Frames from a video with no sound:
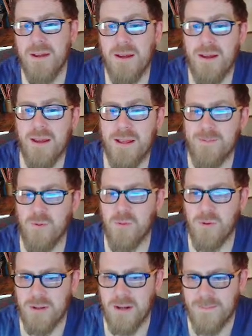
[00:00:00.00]
Kids will
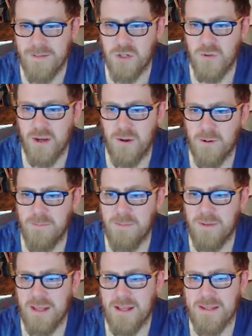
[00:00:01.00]
walk down the street holding mum
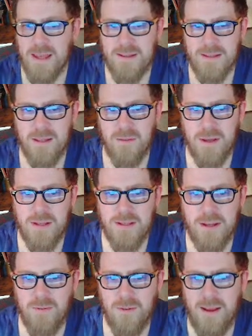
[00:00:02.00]
and dad's hands and they'll burst
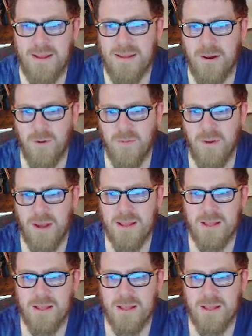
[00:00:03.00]
out crying terrified.